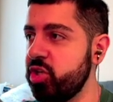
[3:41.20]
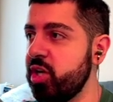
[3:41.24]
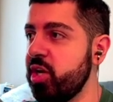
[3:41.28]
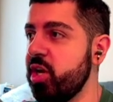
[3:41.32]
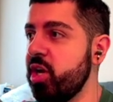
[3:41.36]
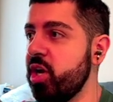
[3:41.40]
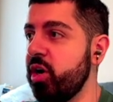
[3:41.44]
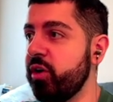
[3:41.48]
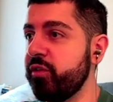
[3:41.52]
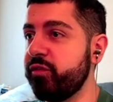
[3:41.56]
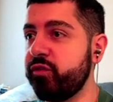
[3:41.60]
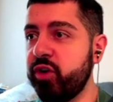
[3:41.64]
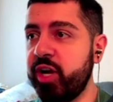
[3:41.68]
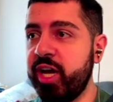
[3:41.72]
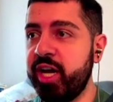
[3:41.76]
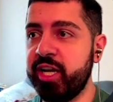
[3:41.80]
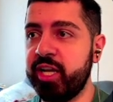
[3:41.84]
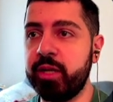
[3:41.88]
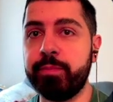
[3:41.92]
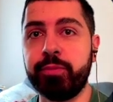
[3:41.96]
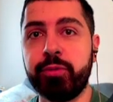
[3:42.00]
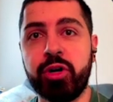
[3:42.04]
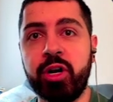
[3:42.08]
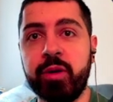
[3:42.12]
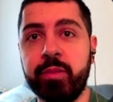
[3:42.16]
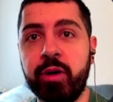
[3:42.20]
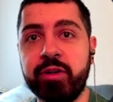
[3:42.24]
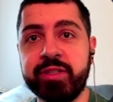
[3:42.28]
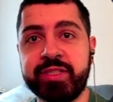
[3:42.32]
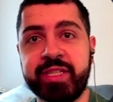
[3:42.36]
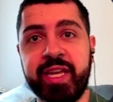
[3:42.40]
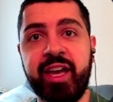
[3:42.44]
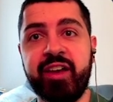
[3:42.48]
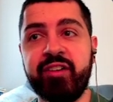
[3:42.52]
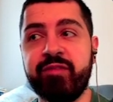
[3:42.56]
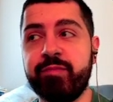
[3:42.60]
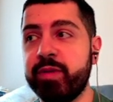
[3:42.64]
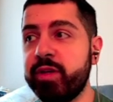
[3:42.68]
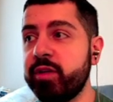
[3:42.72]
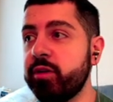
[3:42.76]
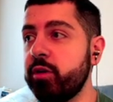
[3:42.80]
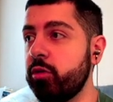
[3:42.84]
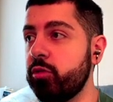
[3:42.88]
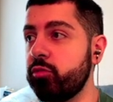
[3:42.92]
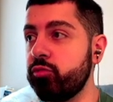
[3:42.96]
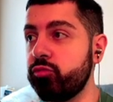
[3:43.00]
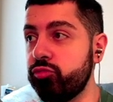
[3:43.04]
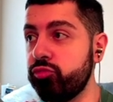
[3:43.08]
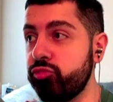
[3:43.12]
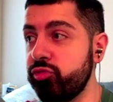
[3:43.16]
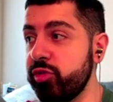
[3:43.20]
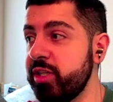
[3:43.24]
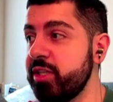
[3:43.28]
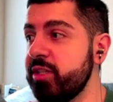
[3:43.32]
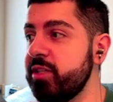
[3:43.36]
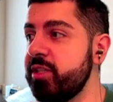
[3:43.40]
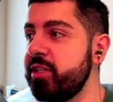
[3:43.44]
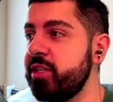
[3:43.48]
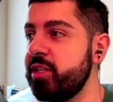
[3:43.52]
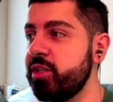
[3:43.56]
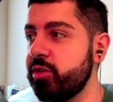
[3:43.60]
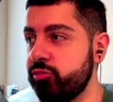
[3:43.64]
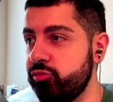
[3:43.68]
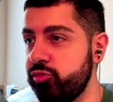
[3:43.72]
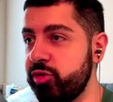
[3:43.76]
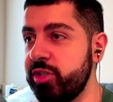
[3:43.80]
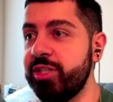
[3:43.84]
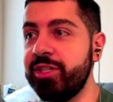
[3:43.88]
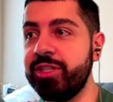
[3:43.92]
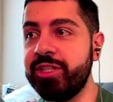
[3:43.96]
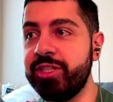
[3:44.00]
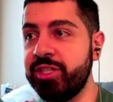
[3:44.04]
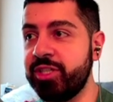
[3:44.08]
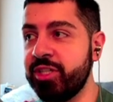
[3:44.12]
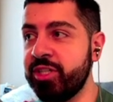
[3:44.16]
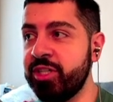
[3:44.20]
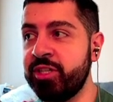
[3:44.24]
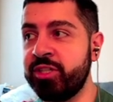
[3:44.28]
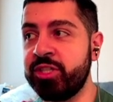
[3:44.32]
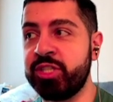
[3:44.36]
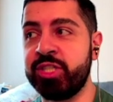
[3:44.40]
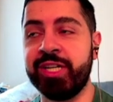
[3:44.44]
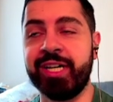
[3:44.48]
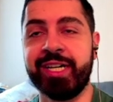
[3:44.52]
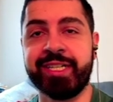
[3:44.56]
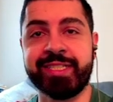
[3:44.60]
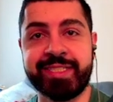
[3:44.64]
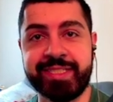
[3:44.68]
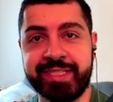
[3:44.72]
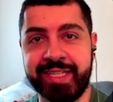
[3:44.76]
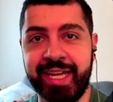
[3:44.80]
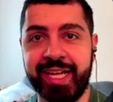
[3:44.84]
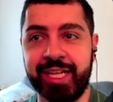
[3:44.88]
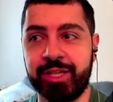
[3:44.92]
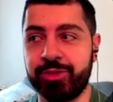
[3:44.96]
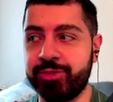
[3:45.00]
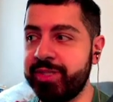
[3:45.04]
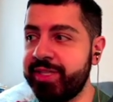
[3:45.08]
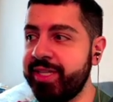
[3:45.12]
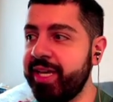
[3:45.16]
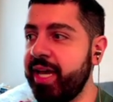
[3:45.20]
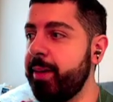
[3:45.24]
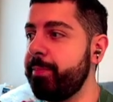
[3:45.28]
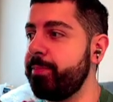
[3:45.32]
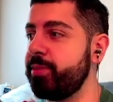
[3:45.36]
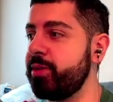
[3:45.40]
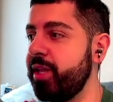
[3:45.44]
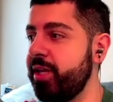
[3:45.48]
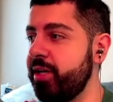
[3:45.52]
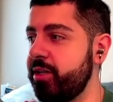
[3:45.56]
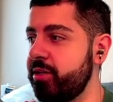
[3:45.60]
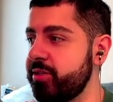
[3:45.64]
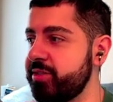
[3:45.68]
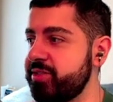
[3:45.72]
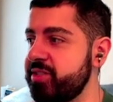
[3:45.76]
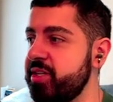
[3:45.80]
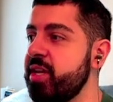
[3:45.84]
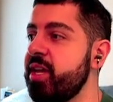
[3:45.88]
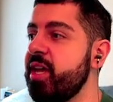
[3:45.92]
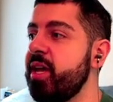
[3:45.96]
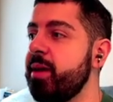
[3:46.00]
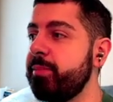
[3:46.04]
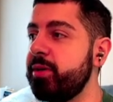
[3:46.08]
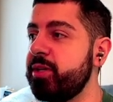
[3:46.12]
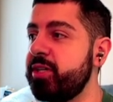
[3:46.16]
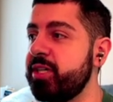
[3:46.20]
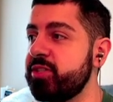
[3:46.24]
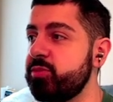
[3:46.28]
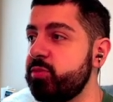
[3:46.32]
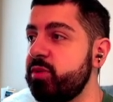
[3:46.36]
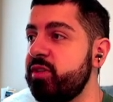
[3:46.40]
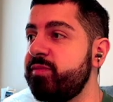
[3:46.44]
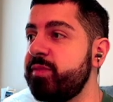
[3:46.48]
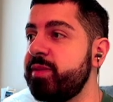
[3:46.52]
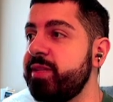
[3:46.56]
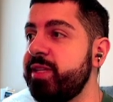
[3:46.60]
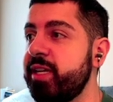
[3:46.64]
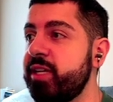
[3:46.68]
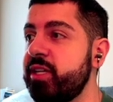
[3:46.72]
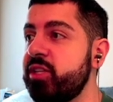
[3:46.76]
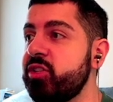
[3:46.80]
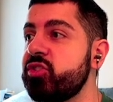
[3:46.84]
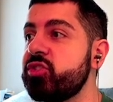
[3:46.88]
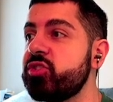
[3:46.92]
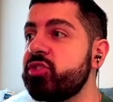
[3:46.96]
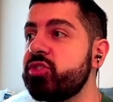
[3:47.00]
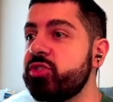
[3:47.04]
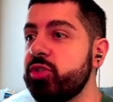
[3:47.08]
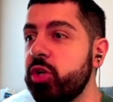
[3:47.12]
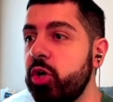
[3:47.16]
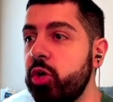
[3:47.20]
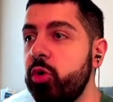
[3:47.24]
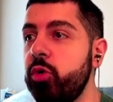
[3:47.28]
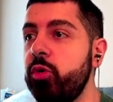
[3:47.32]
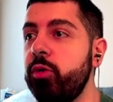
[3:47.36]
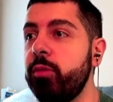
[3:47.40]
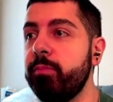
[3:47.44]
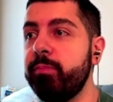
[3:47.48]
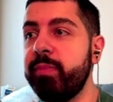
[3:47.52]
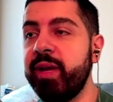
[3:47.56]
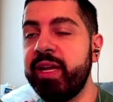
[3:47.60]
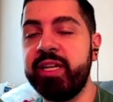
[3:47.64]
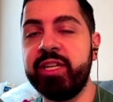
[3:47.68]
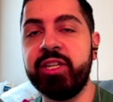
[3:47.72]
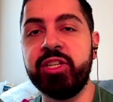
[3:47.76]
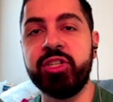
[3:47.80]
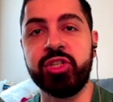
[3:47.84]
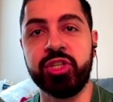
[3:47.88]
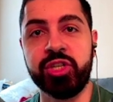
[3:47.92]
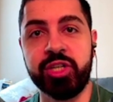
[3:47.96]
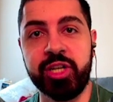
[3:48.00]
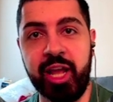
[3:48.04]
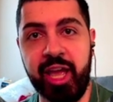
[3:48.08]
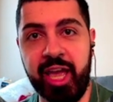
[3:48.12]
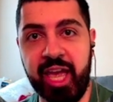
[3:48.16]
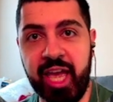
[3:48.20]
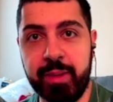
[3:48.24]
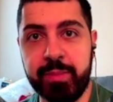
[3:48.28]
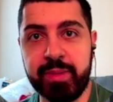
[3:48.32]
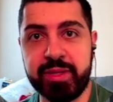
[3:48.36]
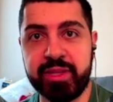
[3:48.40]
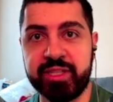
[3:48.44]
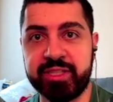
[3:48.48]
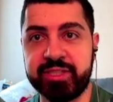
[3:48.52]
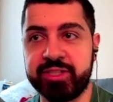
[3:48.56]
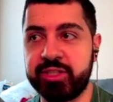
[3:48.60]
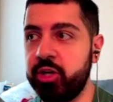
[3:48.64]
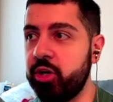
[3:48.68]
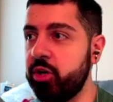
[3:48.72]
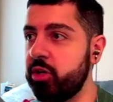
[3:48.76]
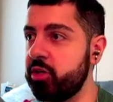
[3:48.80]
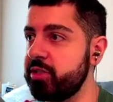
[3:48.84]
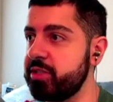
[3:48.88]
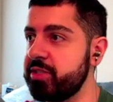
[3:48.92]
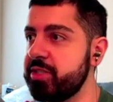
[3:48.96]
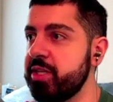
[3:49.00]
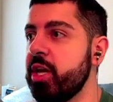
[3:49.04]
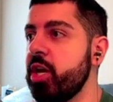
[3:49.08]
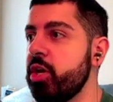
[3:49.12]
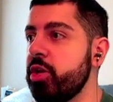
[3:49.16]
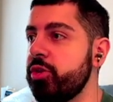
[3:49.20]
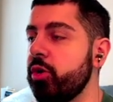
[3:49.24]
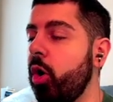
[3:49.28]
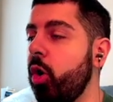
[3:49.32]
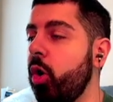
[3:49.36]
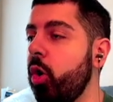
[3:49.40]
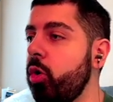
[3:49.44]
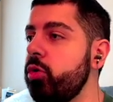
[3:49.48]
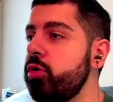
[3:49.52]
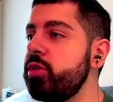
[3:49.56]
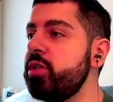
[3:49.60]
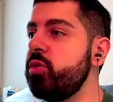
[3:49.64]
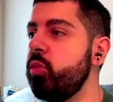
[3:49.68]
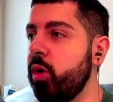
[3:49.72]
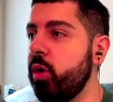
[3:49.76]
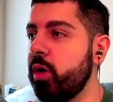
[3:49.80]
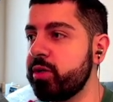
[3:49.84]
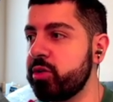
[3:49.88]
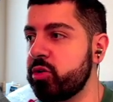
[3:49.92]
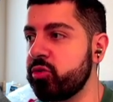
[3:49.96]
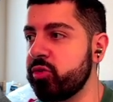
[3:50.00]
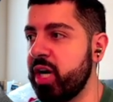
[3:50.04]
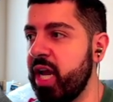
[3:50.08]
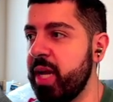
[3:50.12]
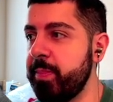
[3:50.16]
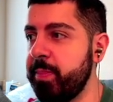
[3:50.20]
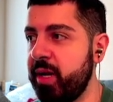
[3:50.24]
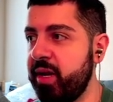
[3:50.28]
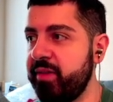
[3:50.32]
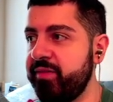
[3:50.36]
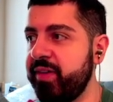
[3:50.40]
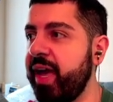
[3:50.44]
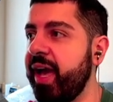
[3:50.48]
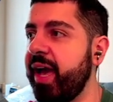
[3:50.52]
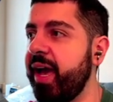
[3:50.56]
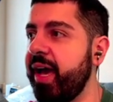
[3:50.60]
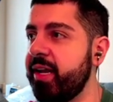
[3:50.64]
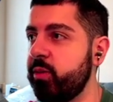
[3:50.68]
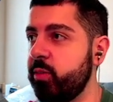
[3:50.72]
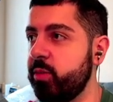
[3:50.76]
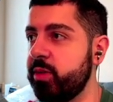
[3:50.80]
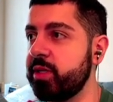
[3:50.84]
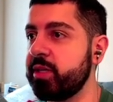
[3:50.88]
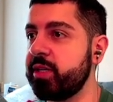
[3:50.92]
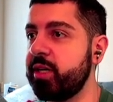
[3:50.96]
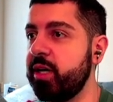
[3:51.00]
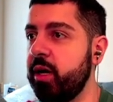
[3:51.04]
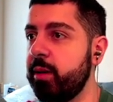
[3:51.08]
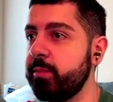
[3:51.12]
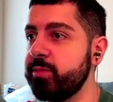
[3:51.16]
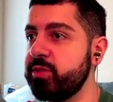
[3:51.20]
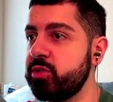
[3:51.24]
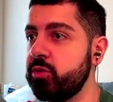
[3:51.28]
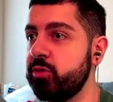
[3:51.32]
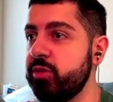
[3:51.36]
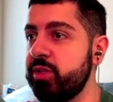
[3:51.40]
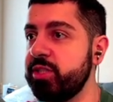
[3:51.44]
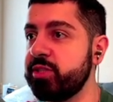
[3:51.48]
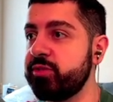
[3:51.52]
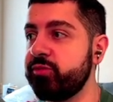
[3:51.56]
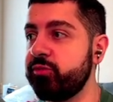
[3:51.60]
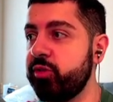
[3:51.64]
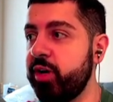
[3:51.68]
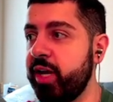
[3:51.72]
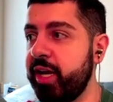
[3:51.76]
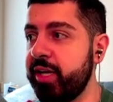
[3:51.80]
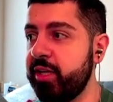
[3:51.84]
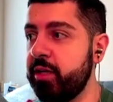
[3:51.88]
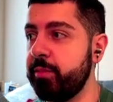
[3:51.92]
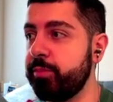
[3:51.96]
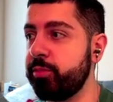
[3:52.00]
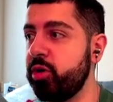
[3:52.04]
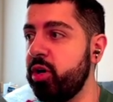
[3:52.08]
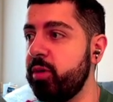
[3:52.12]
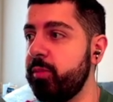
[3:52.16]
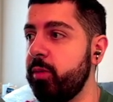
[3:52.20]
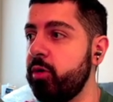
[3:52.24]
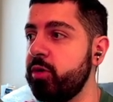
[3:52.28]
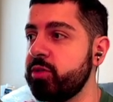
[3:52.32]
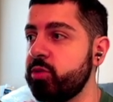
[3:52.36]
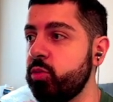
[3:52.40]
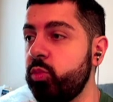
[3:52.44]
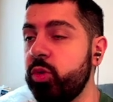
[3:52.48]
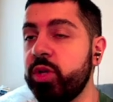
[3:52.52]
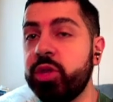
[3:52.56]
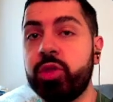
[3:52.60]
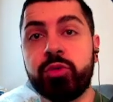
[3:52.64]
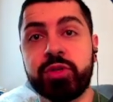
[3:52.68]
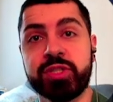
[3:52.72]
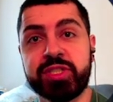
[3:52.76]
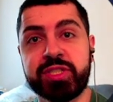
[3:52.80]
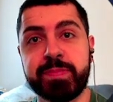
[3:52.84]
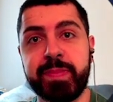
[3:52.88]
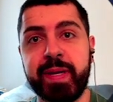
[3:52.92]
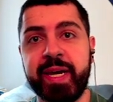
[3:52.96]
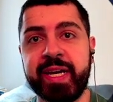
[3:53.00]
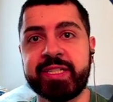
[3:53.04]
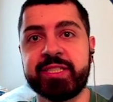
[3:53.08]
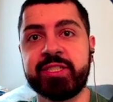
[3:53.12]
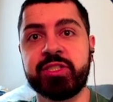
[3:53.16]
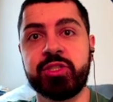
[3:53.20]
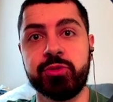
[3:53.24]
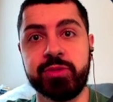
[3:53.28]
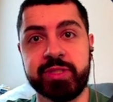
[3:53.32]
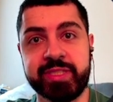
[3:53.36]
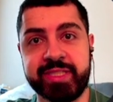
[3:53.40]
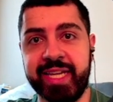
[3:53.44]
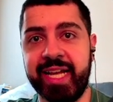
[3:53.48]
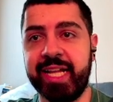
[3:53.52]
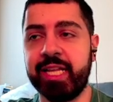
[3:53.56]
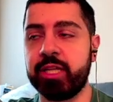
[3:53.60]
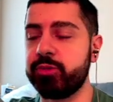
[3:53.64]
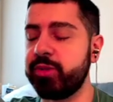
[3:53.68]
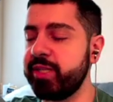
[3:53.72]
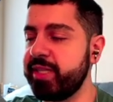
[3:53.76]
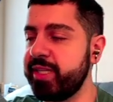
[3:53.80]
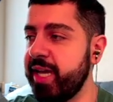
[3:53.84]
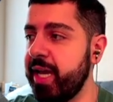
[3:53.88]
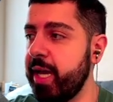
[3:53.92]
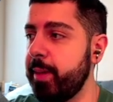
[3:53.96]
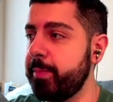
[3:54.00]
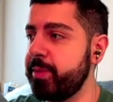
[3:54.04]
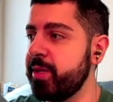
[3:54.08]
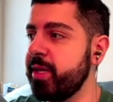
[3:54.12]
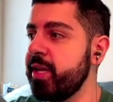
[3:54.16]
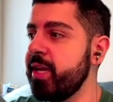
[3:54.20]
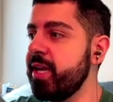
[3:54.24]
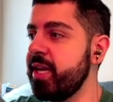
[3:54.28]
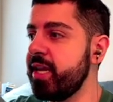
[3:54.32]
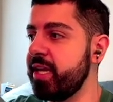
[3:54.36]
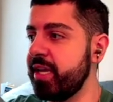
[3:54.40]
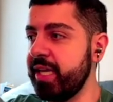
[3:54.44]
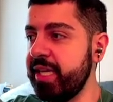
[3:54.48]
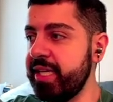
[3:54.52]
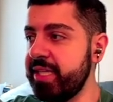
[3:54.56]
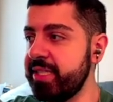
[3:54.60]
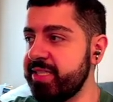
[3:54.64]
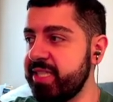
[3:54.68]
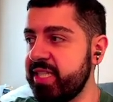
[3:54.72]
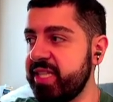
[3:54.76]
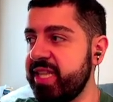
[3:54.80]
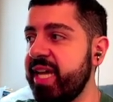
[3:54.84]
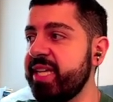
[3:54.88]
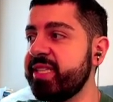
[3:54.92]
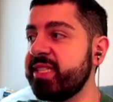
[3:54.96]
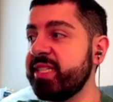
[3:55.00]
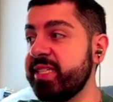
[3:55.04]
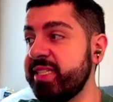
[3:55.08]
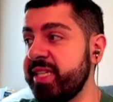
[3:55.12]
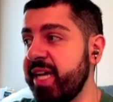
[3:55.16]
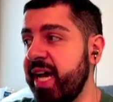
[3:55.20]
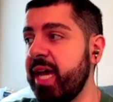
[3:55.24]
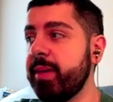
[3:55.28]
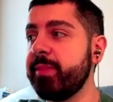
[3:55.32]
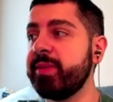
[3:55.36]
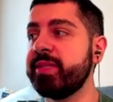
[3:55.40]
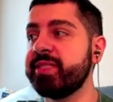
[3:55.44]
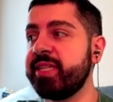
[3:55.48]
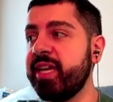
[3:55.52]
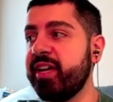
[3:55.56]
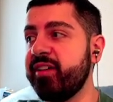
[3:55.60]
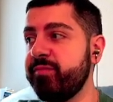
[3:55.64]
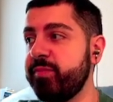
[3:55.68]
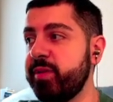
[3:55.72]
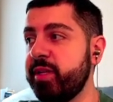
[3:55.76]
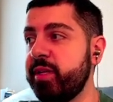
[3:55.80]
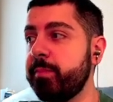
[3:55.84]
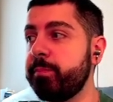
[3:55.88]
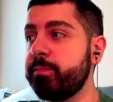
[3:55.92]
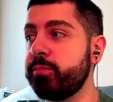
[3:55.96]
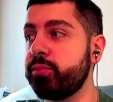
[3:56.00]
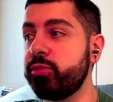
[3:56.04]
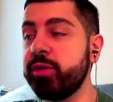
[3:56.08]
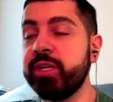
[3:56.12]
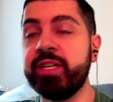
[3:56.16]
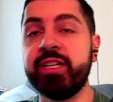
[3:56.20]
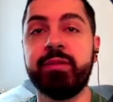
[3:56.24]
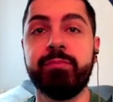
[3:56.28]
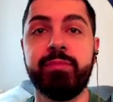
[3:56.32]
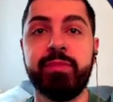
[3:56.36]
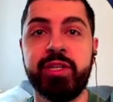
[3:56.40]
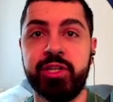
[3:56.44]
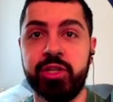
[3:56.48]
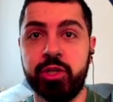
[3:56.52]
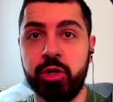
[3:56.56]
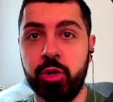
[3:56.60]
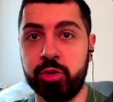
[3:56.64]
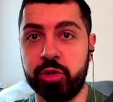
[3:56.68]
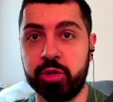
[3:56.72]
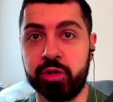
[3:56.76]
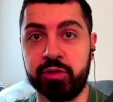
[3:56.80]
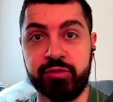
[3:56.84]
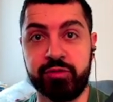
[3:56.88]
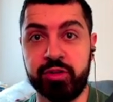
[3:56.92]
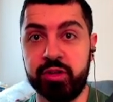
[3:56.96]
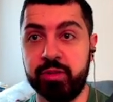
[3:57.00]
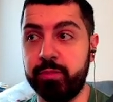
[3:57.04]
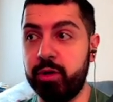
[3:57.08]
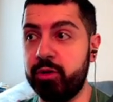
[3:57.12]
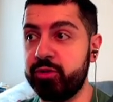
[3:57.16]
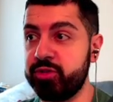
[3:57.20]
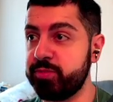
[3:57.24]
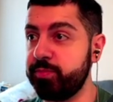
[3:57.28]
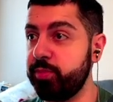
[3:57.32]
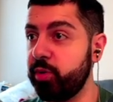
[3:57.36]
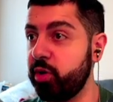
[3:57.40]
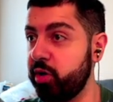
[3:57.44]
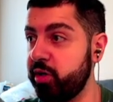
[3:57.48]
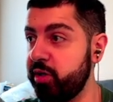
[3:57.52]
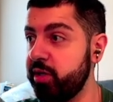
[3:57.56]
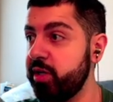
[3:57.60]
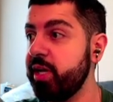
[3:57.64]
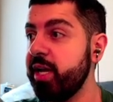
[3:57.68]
Friday promos have been really, really good to us salary cap players because we've been getting so many good Amethyst cards. The only one gripe I've had when it comes to these Friday promos with respect to salary cap is that the diamonds have been pretty mediocre for the most part.